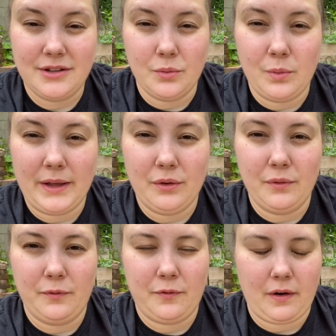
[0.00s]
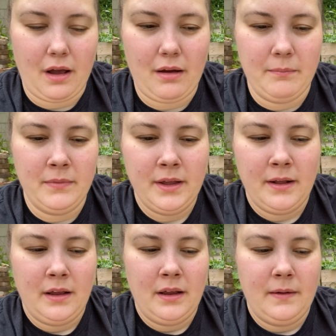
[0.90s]
the wilt from
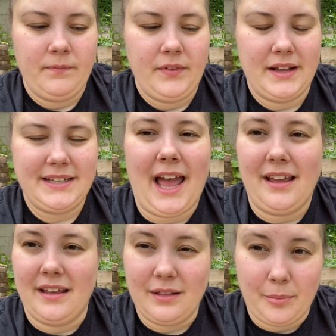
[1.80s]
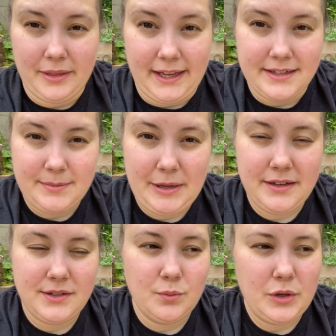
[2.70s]
attacking the plants,
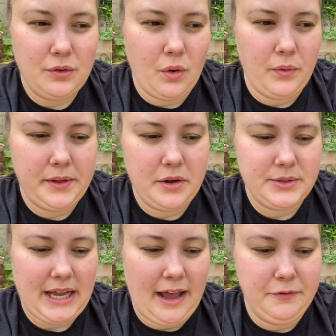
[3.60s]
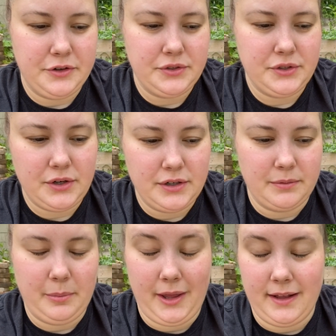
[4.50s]
because the wilt only goes after
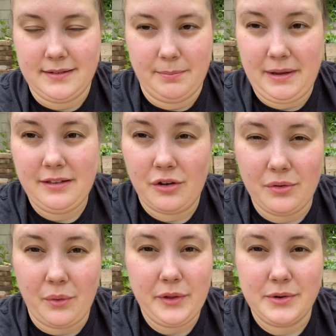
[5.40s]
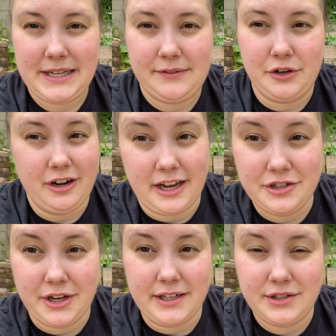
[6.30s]
certain plants. It basically only goes after
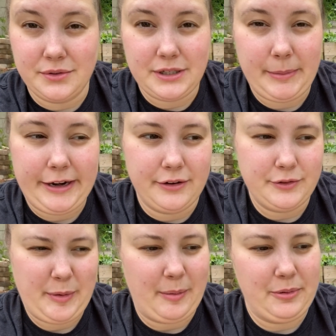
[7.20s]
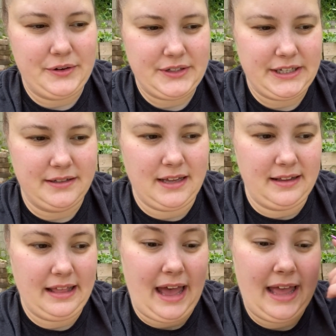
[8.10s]
nightshades, so tomatoes, peppers, things
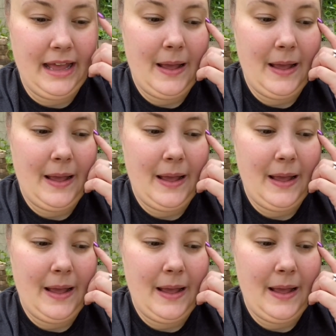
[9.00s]
like that,